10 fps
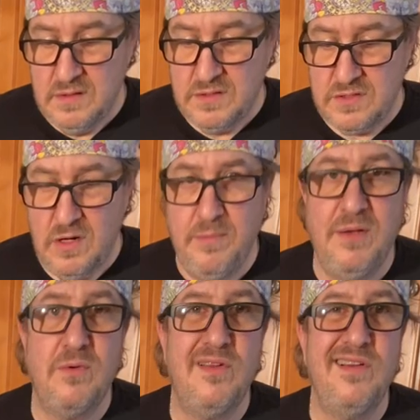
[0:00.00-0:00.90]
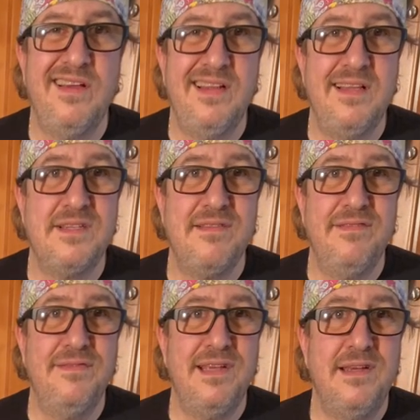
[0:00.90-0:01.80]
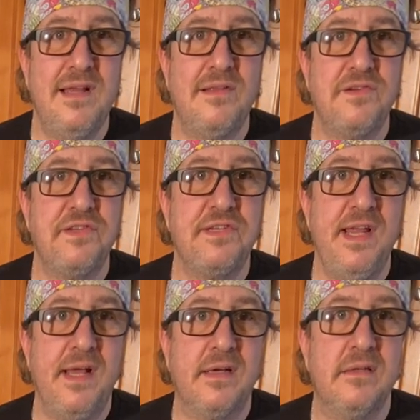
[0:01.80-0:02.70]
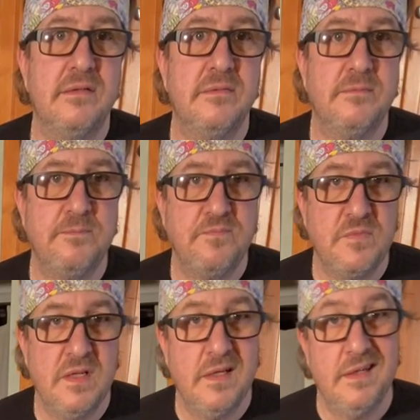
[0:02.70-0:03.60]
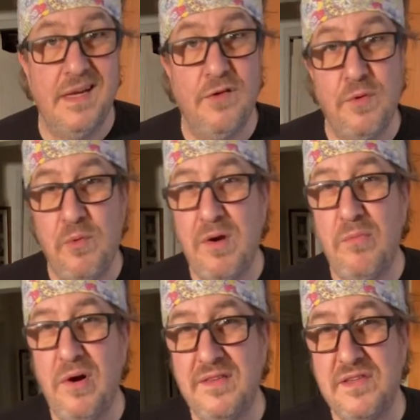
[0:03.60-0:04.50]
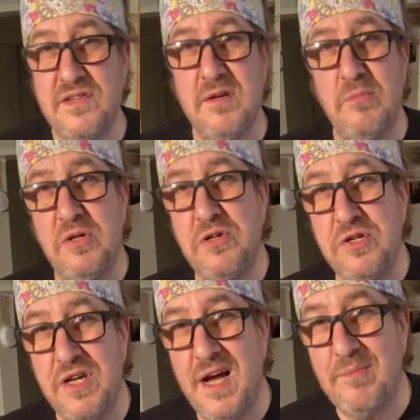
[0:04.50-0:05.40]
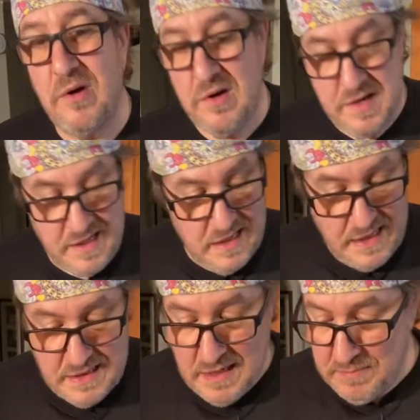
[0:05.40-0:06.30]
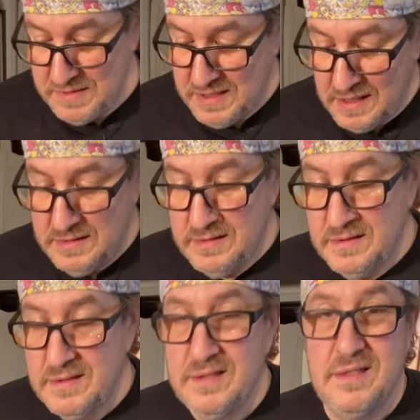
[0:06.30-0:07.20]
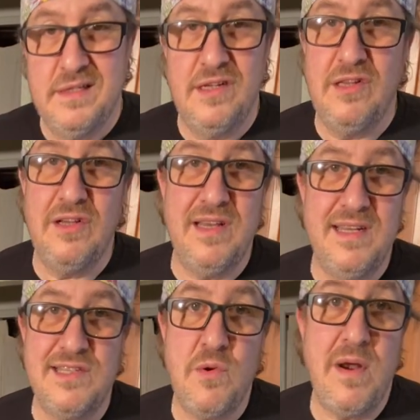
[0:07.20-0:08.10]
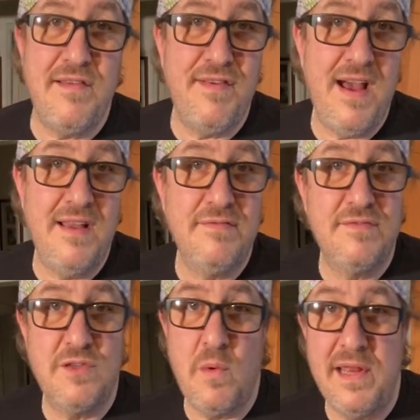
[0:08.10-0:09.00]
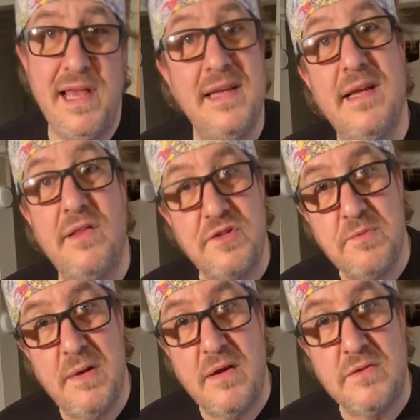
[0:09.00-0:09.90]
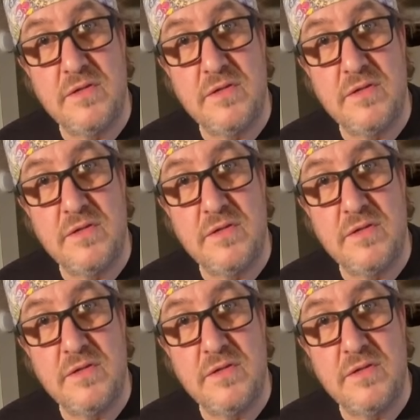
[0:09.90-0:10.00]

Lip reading: So, we're looking at less than $15 a steak. Now, if we would have bought this in a butcher shop already cleaned up and done, you're looking at $25, $28 a pound.